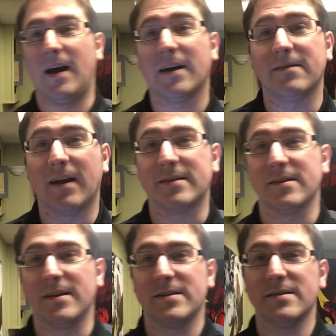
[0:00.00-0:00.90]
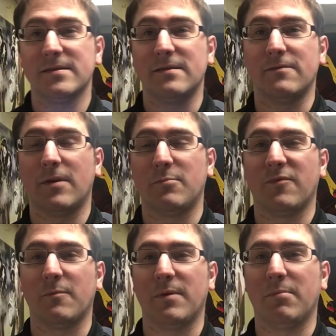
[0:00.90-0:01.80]
Congratulations, you have won
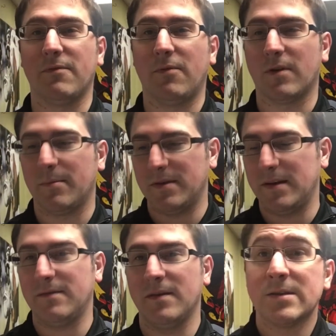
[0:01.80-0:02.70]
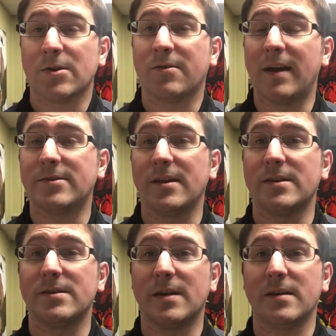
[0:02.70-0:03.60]
from me before, I believe. So
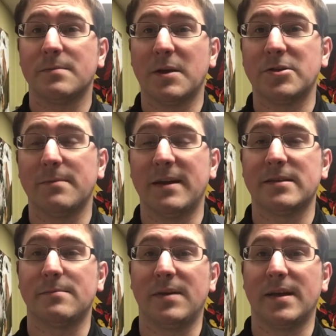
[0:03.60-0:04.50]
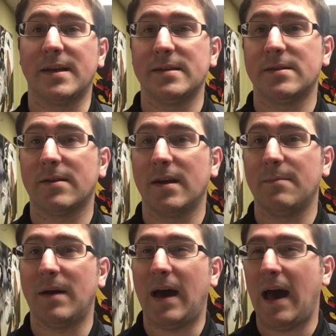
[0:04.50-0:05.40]
congratulations, Sarah. Just make sure to message me on
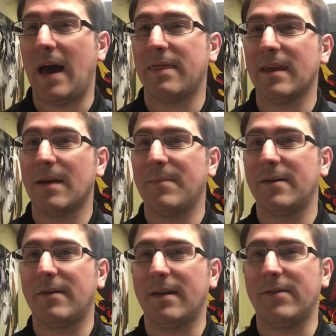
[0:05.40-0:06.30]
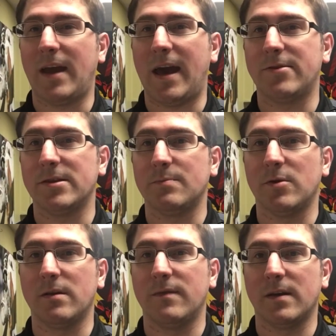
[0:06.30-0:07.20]
Instagram. I think I might already have the address,
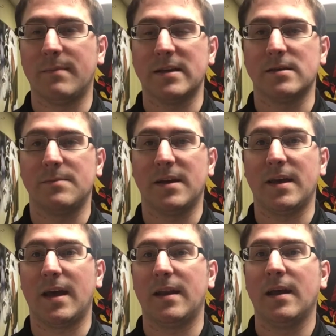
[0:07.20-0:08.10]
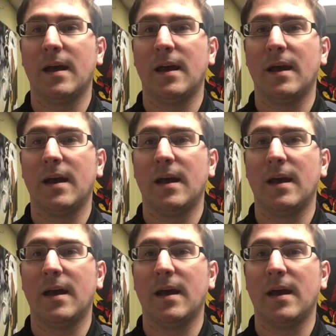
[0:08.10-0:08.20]
but if you can message me again,